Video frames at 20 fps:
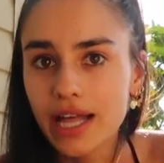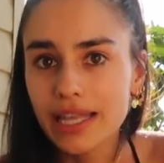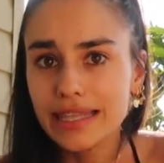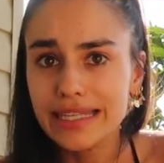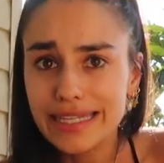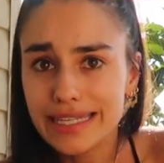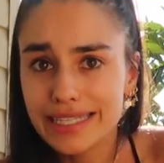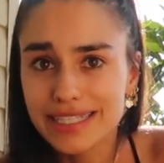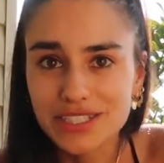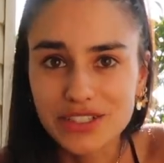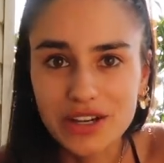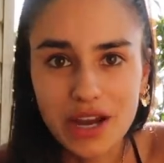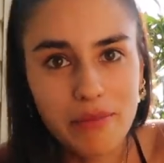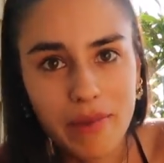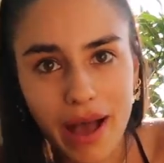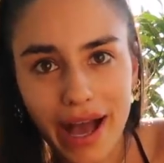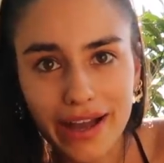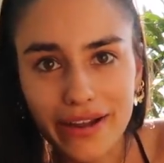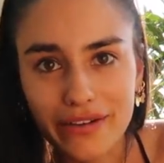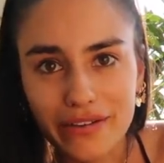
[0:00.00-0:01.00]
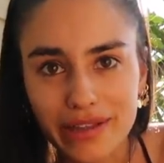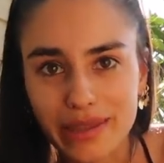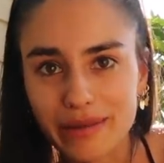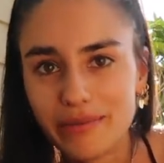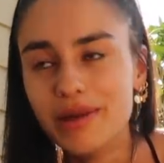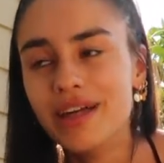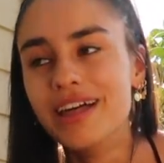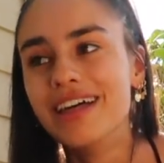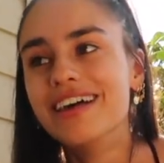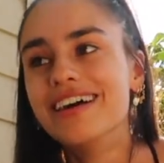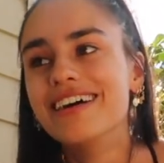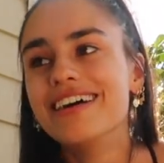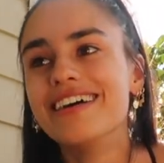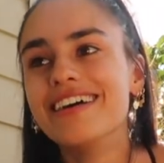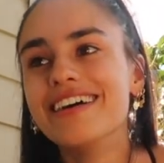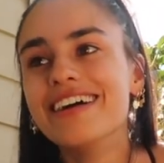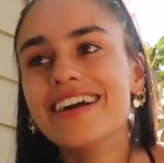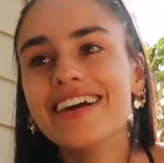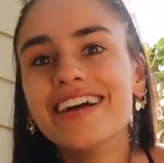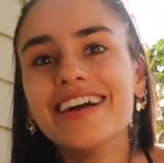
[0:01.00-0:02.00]
The Instagram algorithm.
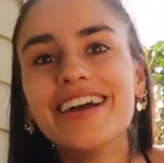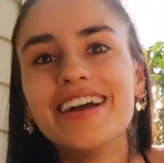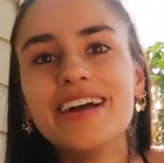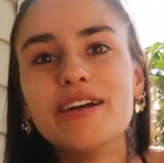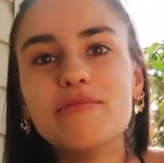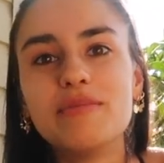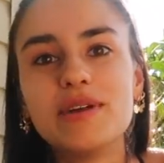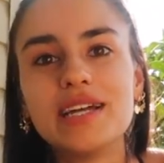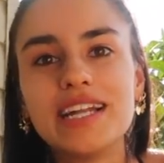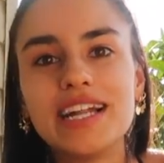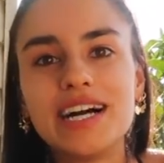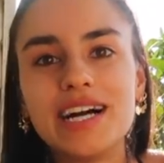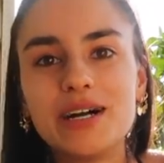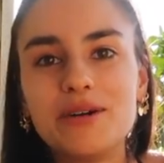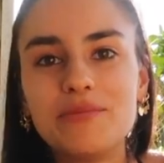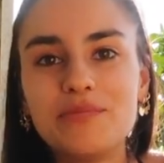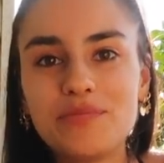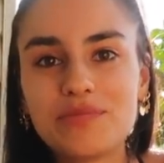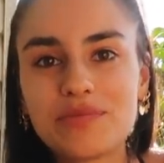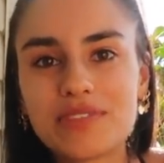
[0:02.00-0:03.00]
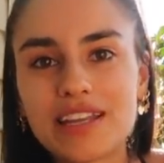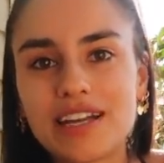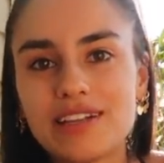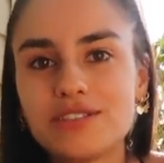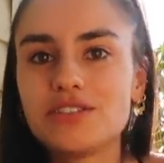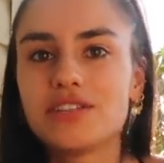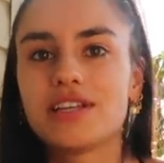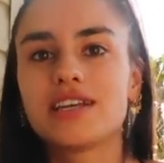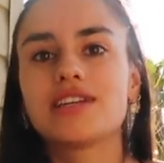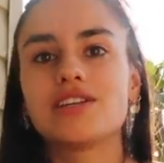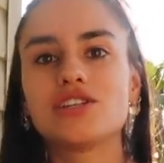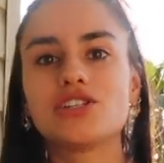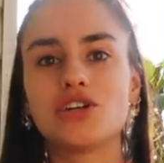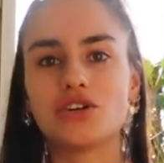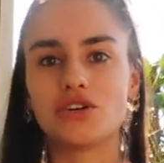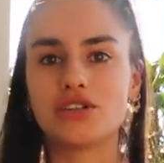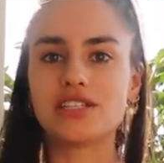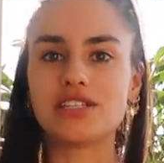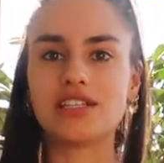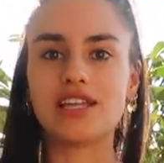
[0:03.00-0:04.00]
But I'll do like a
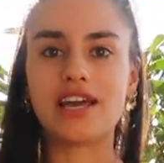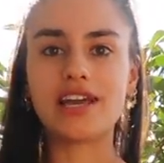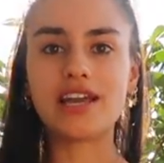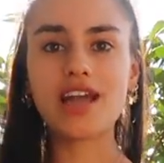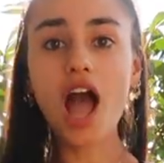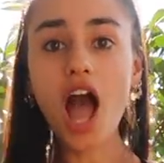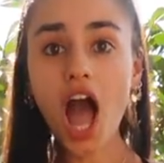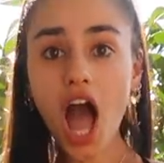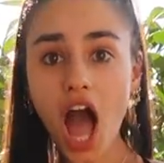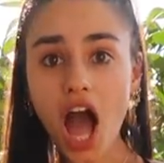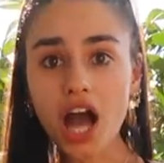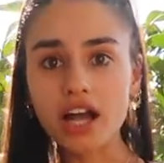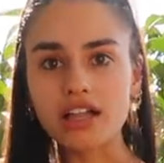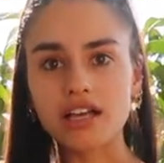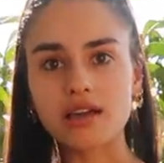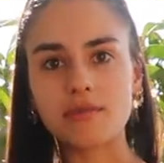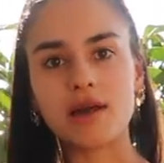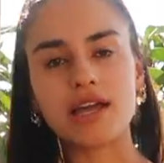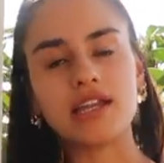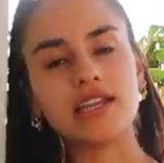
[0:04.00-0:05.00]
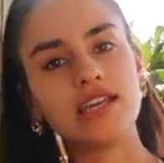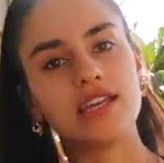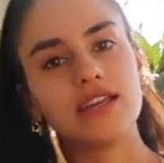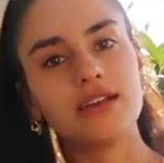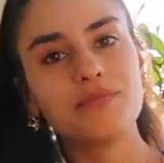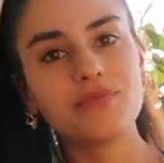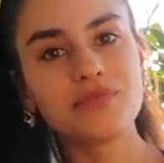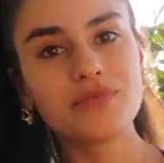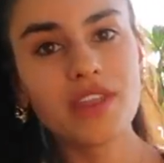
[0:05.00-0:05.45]
shocked like clickbaity.